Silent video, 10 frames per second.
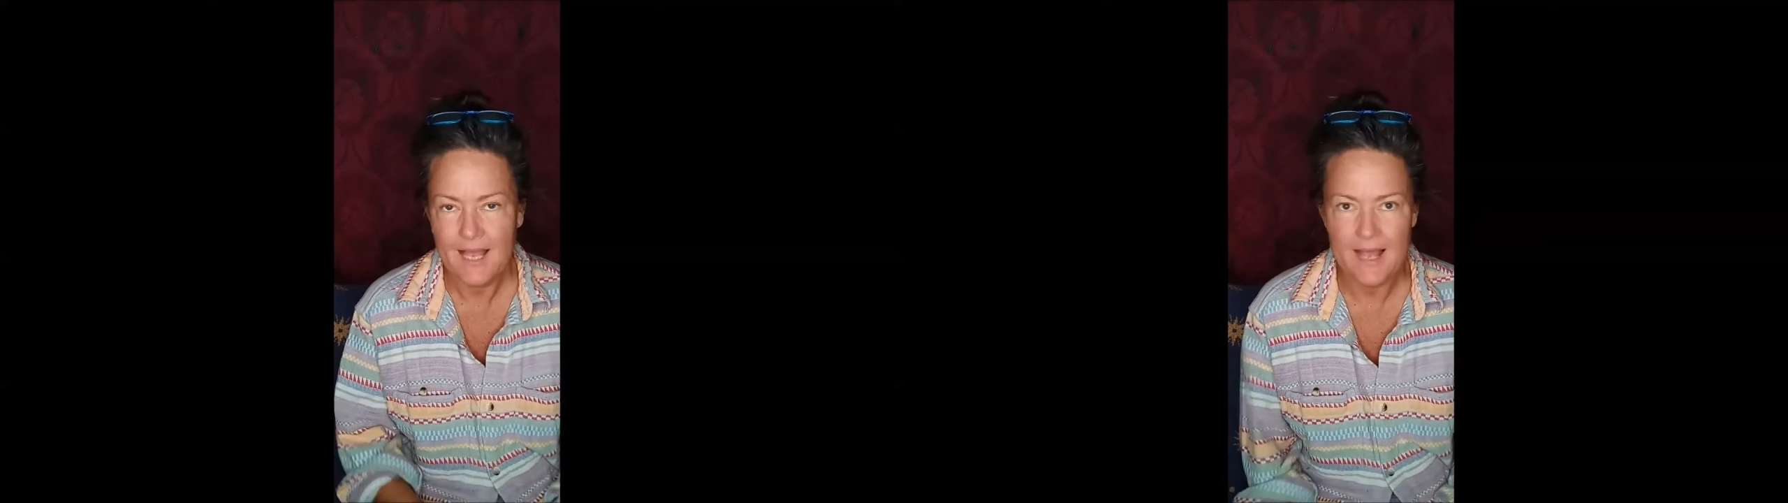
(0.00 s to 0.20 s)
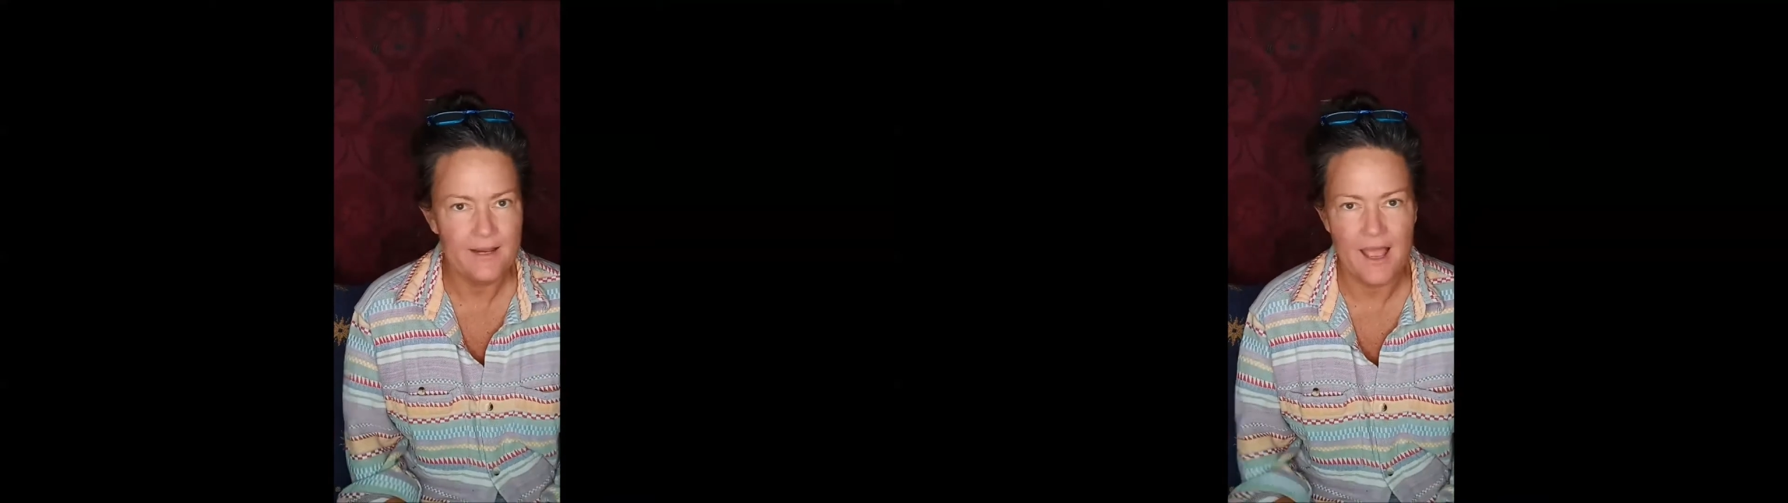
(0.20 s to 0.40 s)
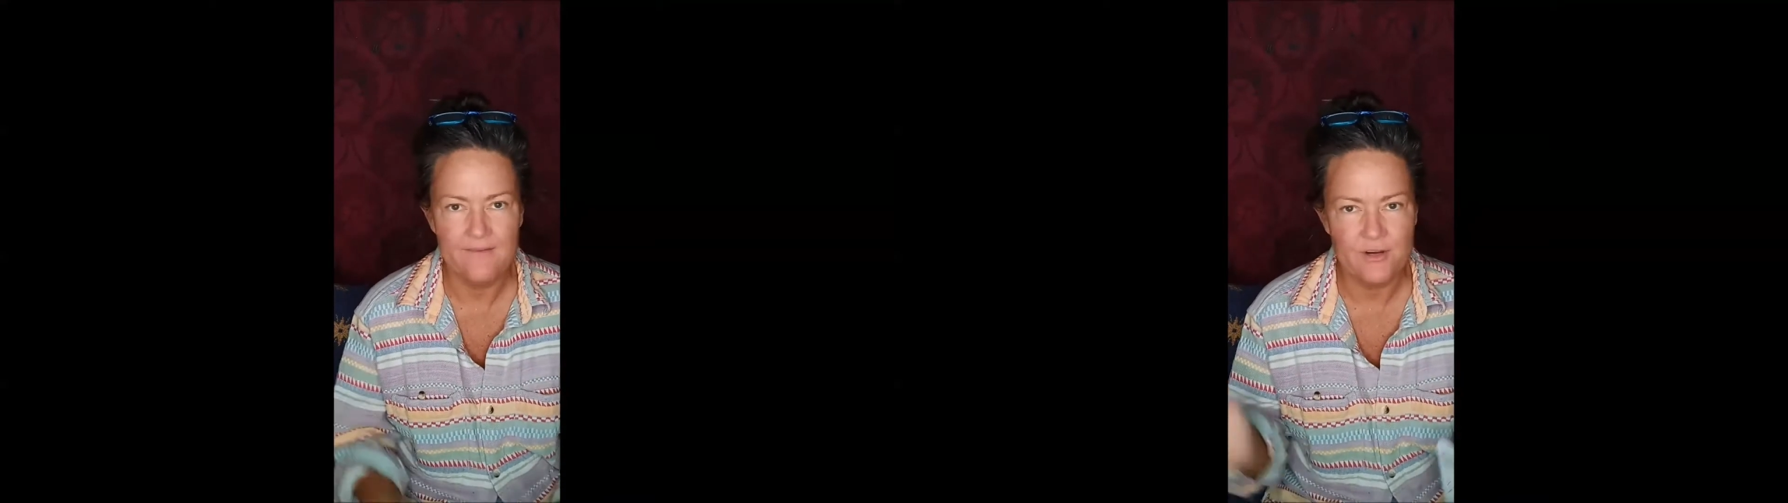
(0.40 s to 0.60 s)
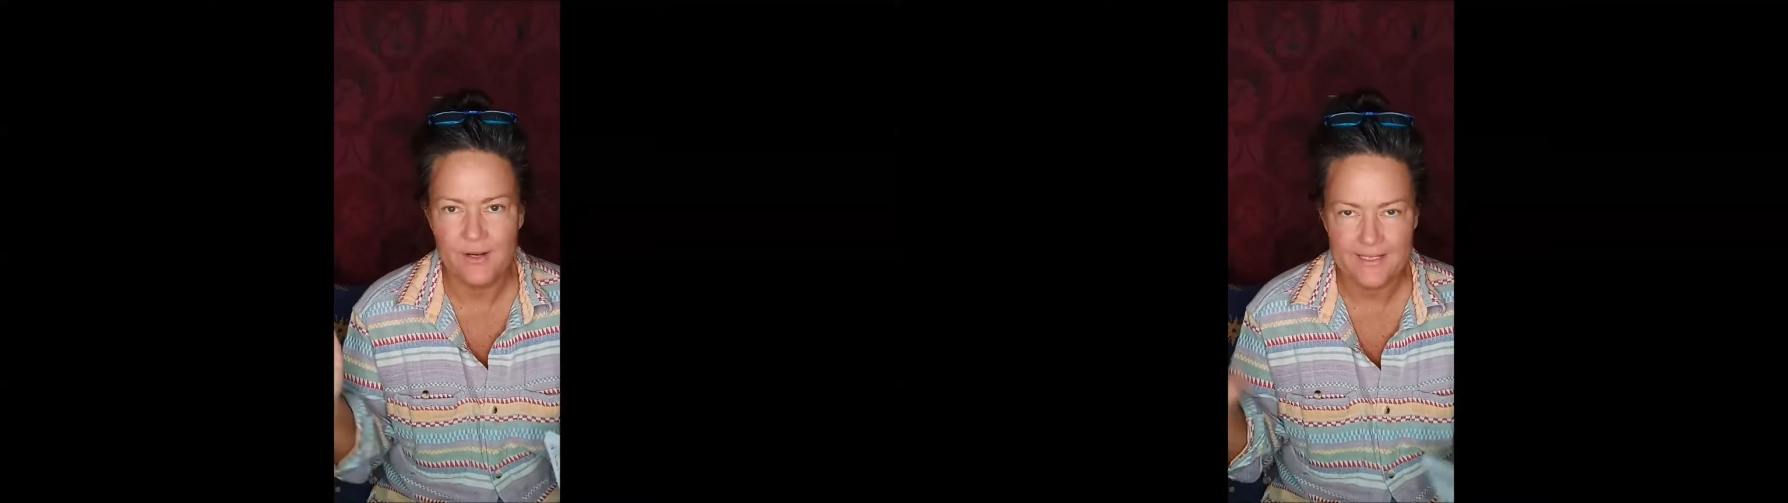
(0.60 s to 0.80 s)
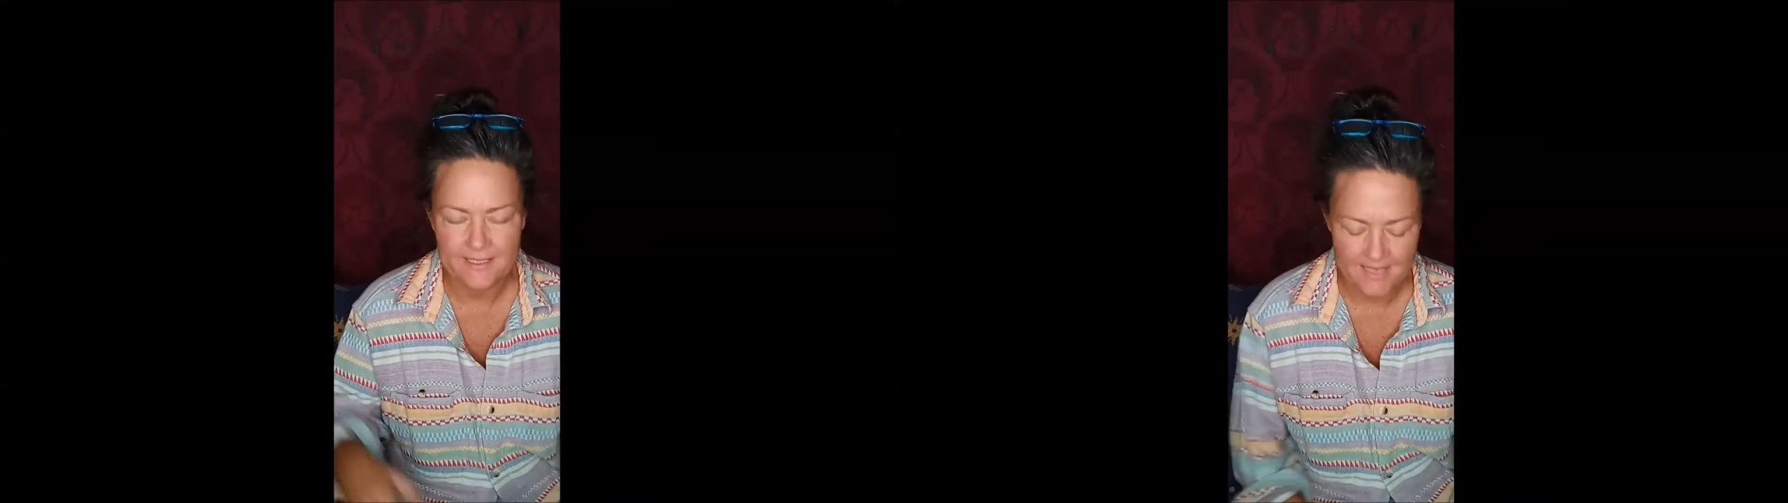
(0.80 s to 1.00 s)
I have no
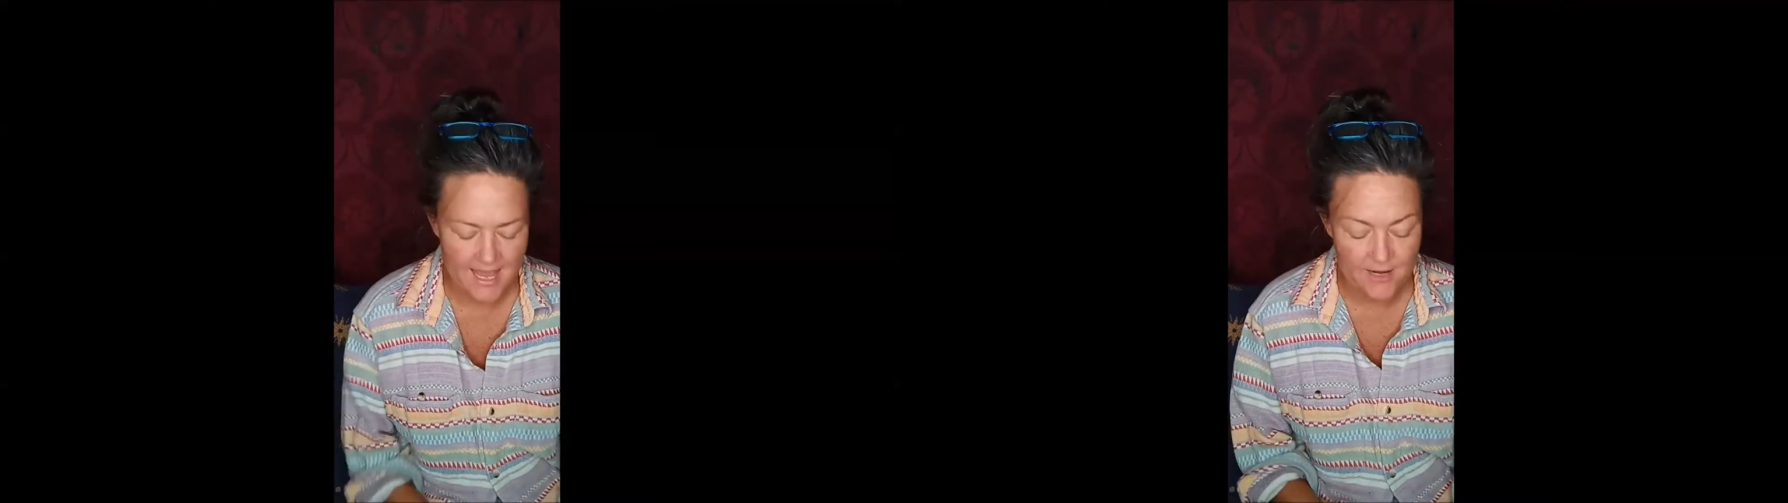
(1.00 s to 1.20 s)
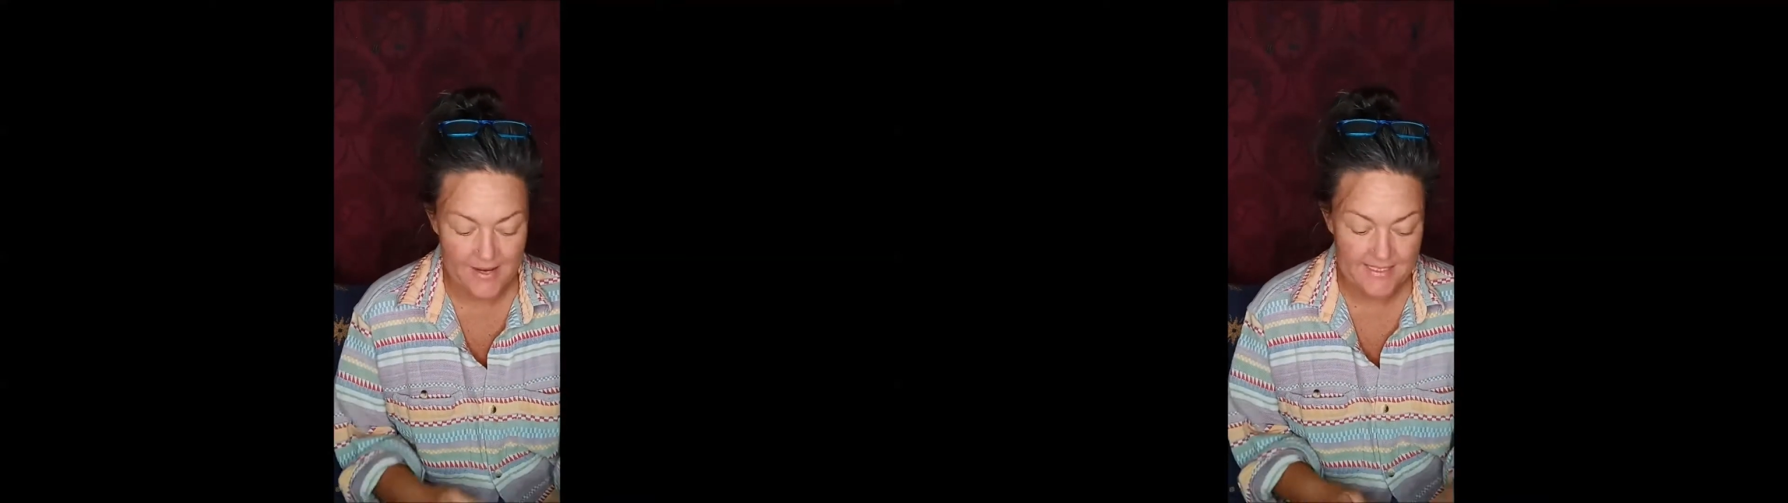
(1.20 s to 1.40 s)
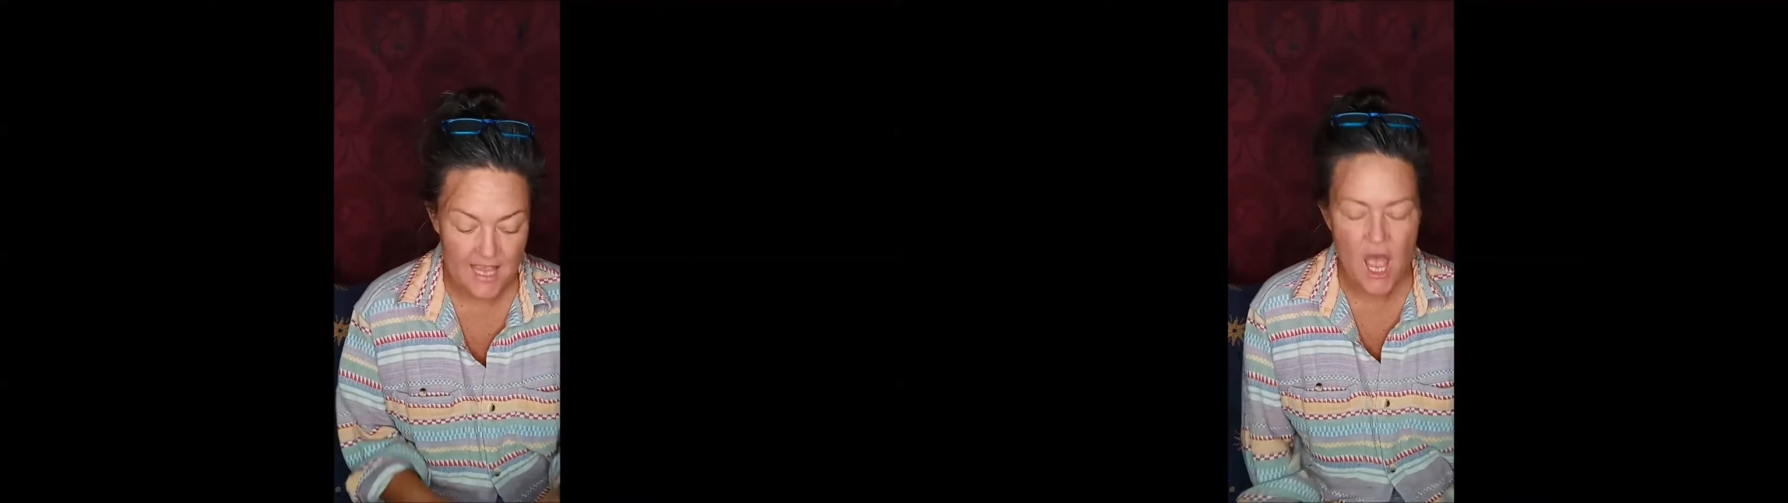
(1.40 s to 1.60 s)
idea. Anyways,